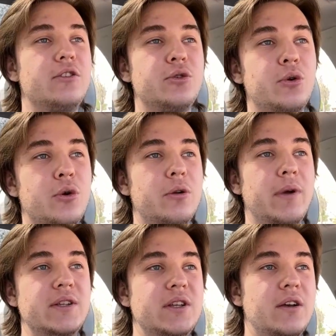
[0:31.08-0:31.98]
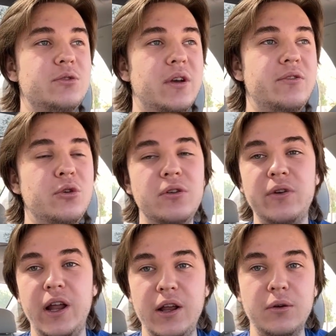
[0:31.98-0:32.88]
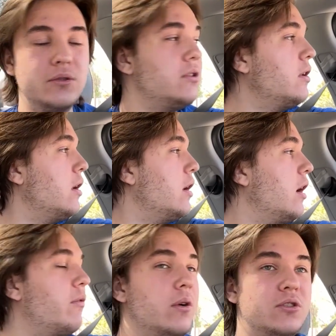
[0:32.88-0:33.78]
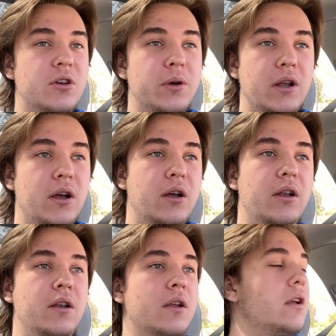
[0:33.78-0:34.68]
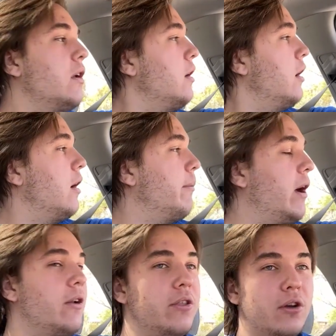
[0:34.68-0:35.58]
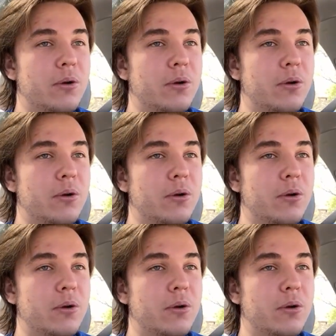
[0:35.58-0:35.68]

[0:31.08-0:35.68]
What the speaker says: also record myself, so I have two different angles of what's going on. I know the